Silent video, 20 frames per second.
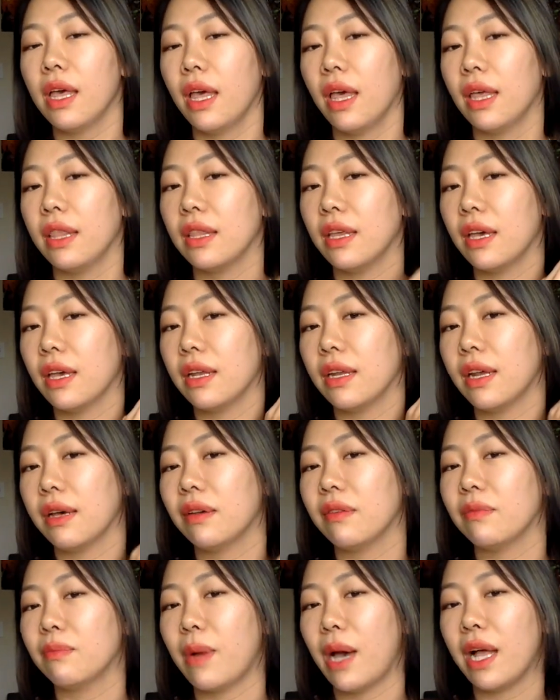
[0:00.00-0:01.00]
and then
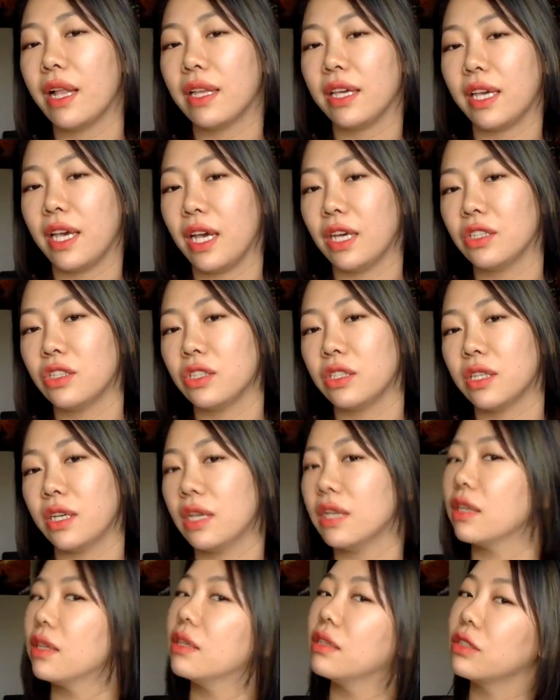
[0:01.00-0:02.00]
balayaged
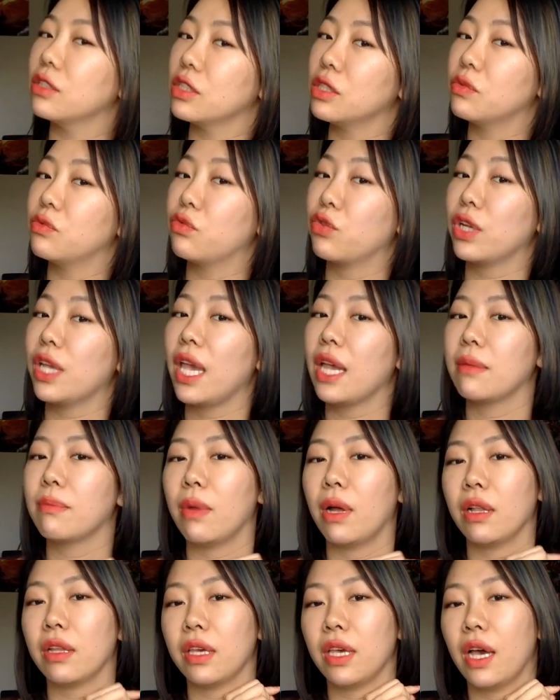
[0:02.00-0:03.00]
it. Just freehand
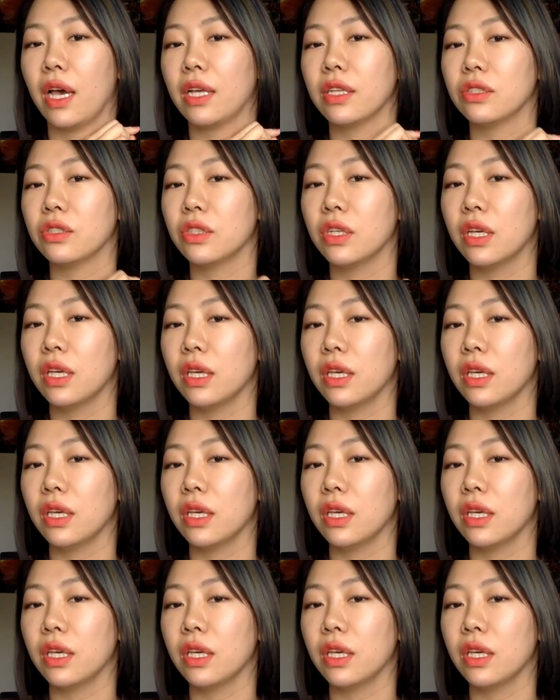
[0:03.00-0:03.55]
balayage.